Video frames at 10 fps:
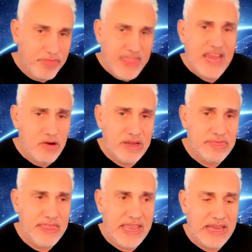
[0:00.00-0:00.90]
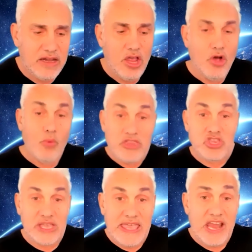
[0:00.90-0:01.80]
there and then, when you
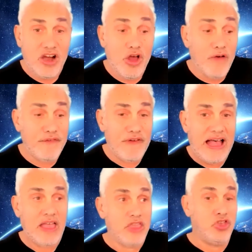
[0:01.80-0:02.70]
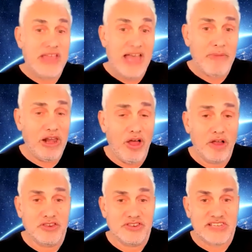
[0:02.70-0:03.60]
get an offer, you come along,
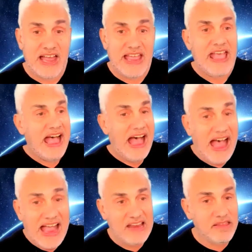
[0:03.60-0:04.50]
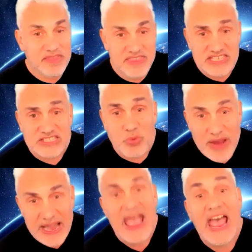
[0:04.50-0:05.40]
you say, hey, this
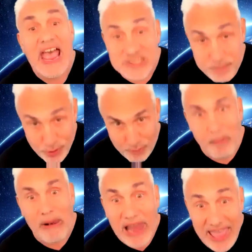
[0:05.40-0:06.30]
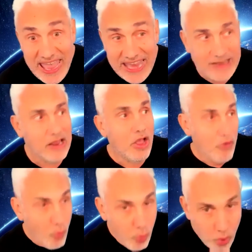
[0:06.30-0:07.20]
went as per plan.
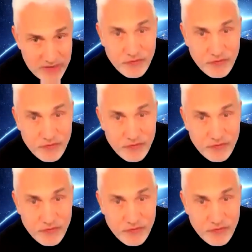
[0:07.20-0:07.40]
We've